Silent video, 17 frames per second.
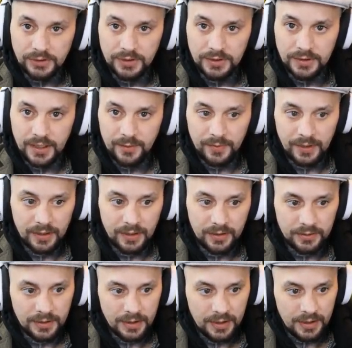down
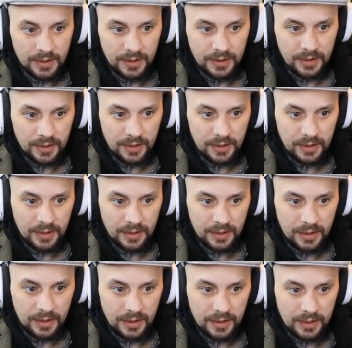below.
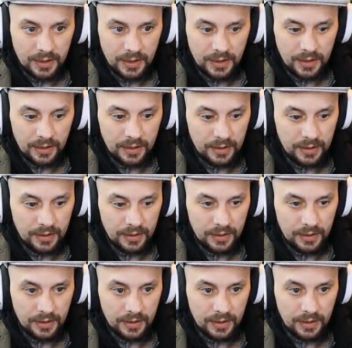And
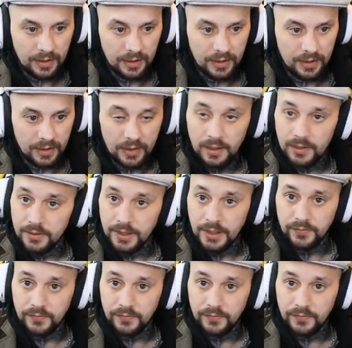thanks for